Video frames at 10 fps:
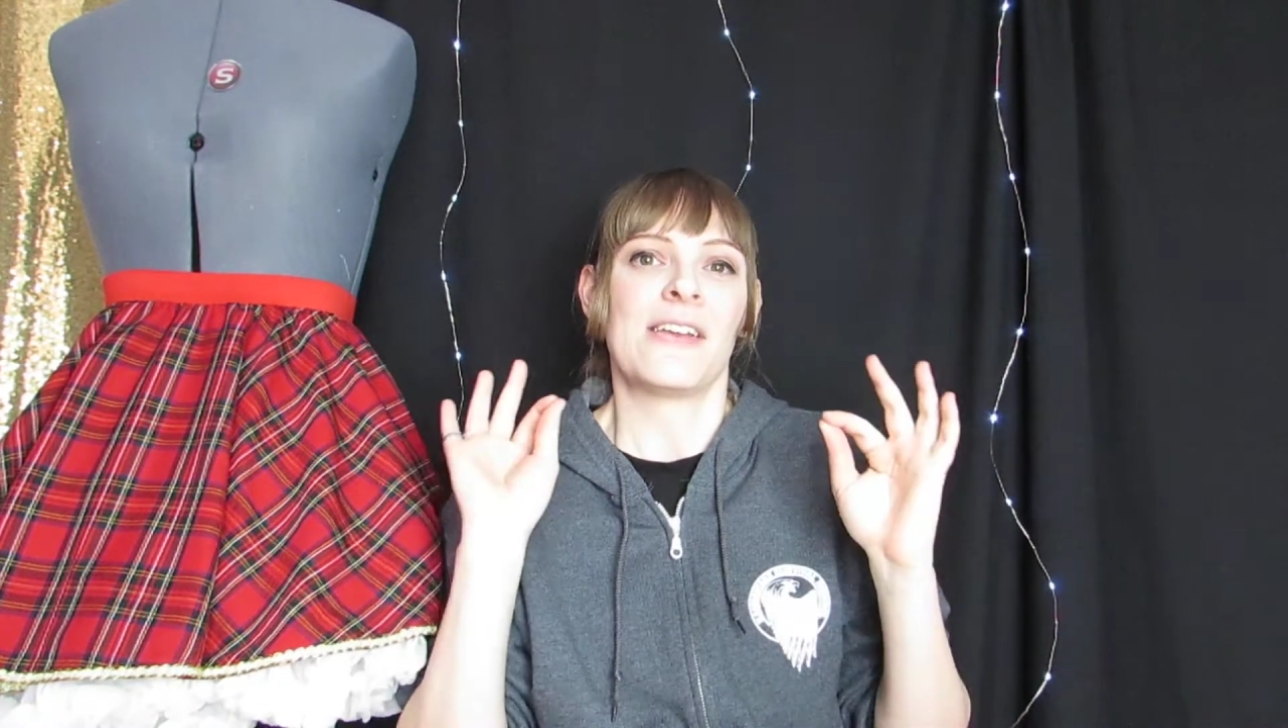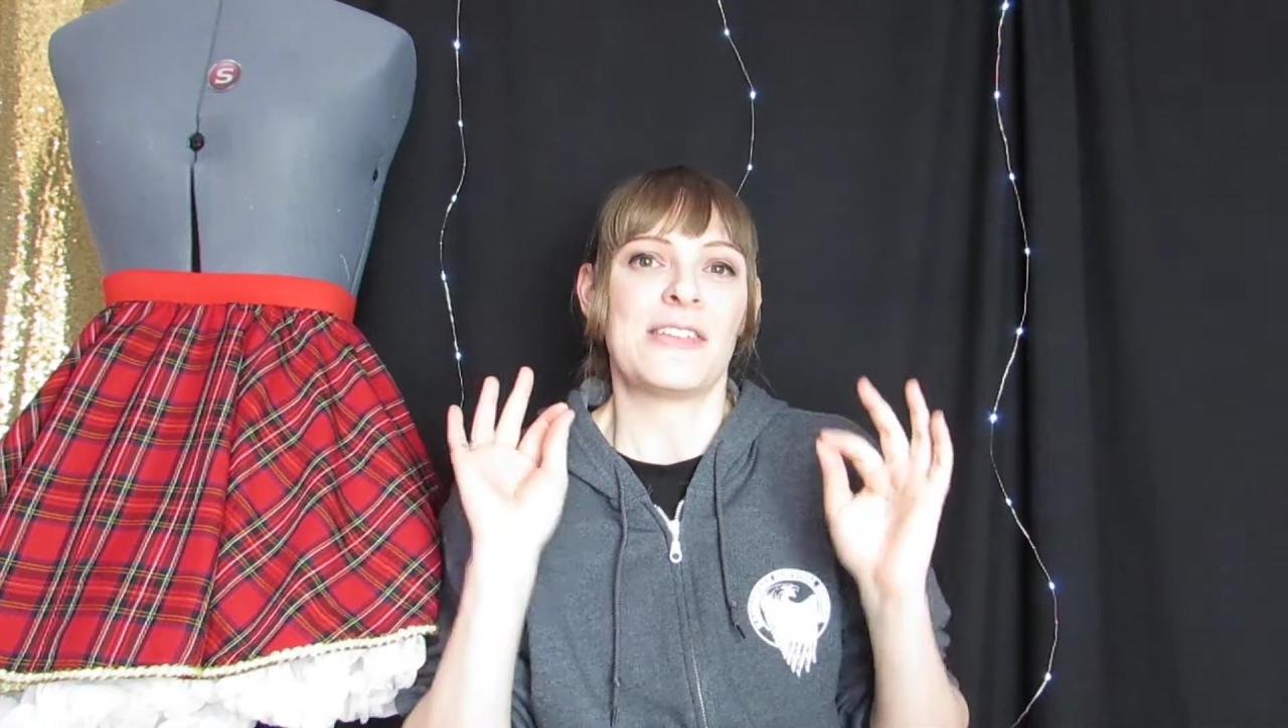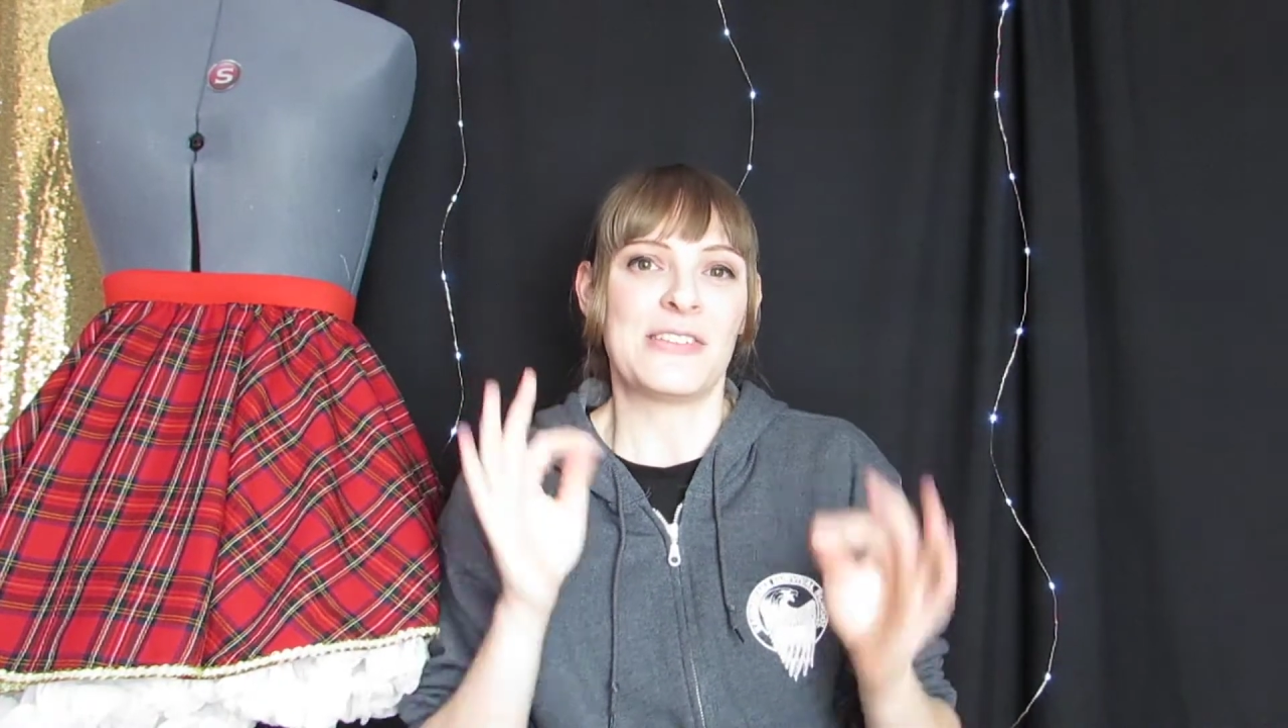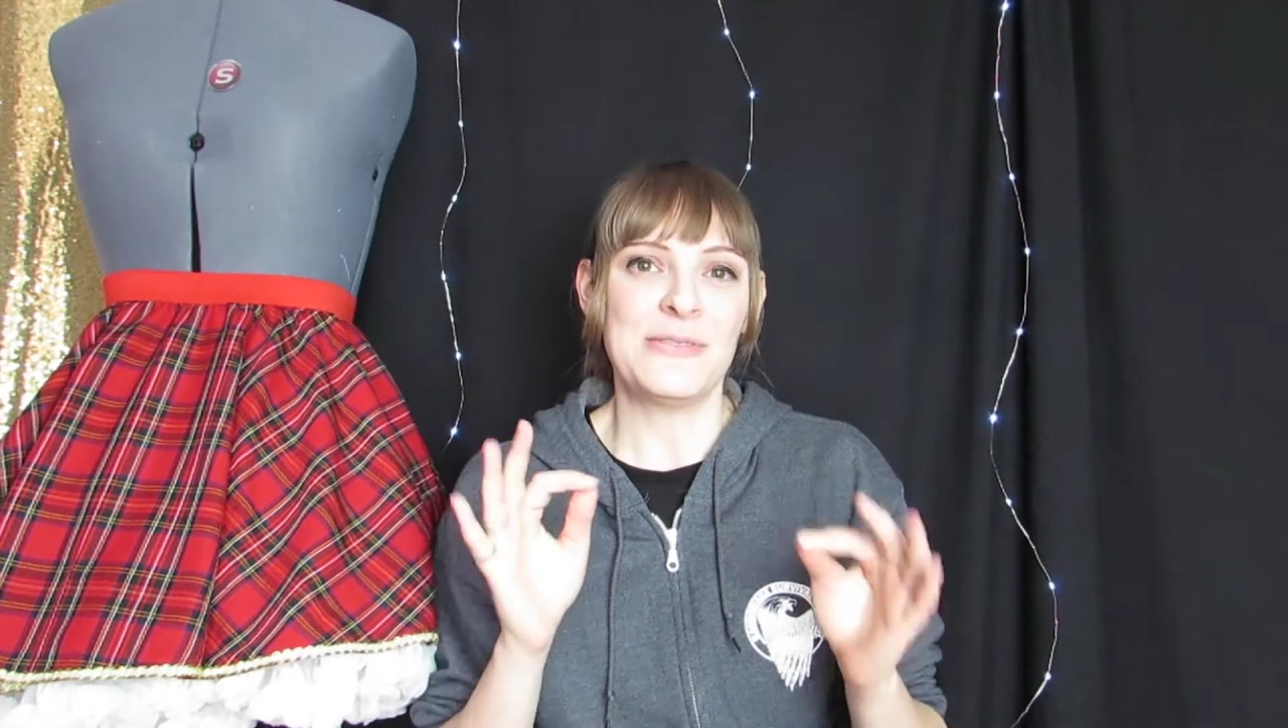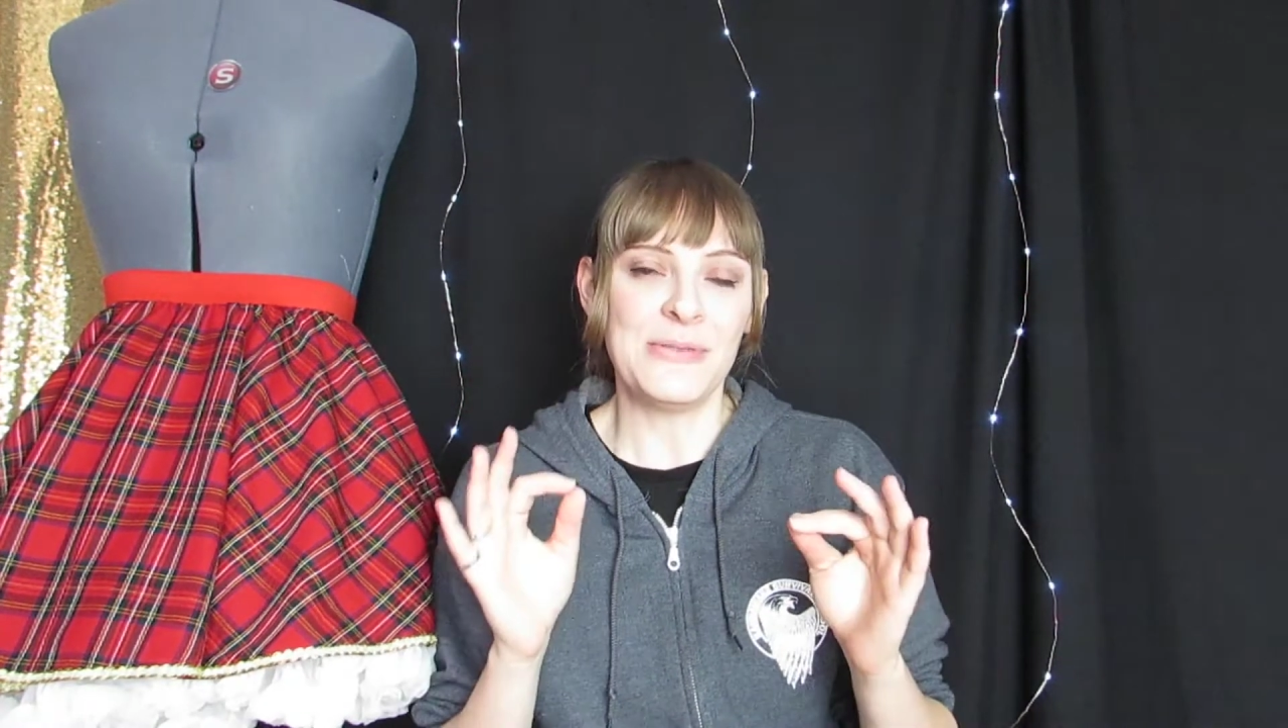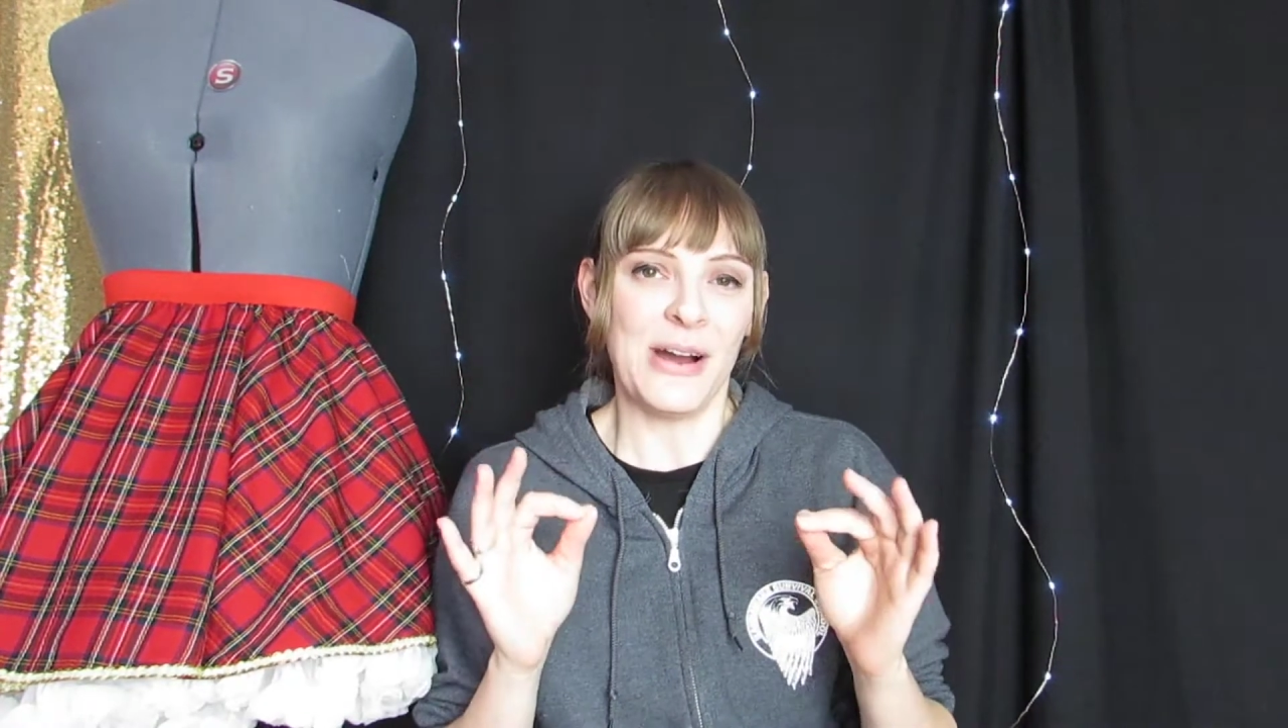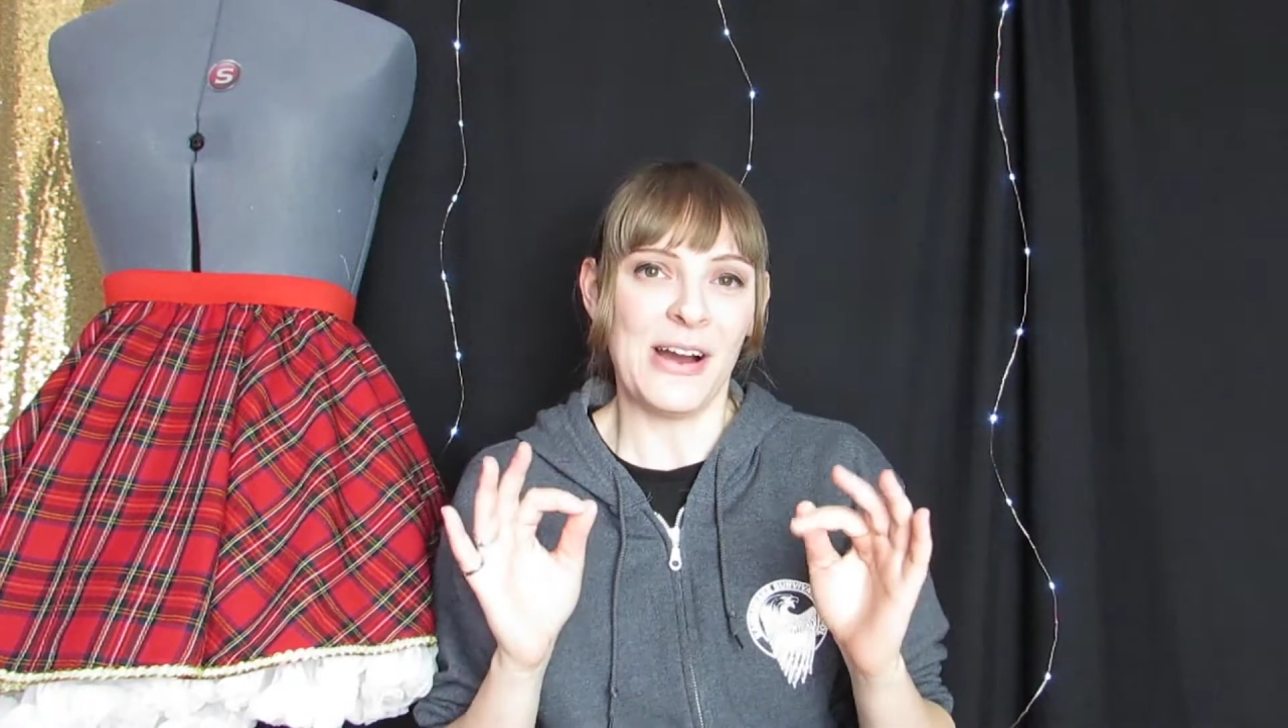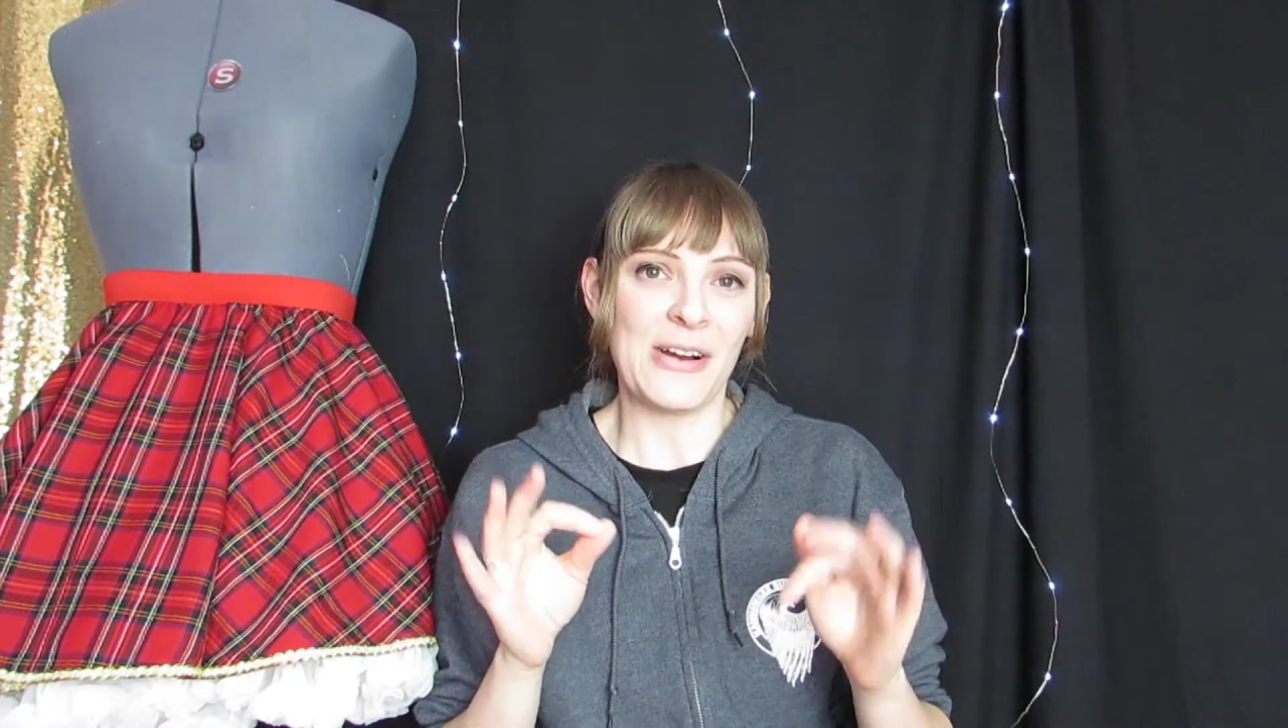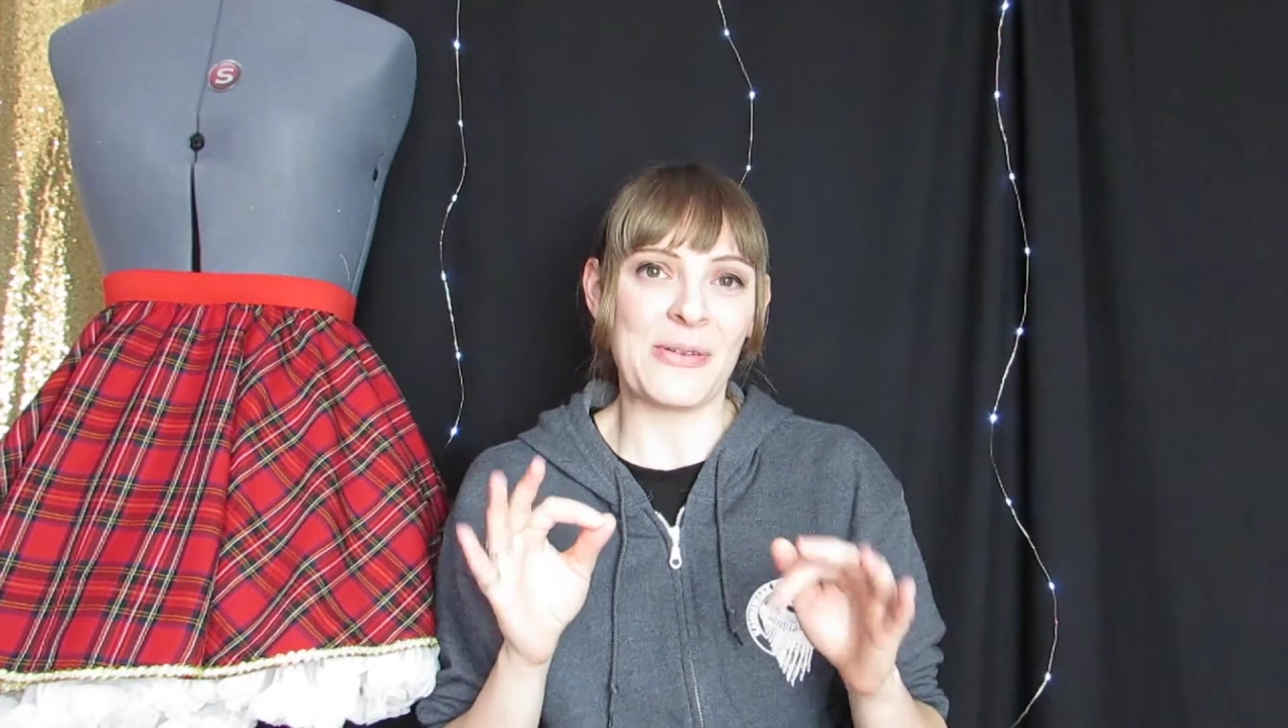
you are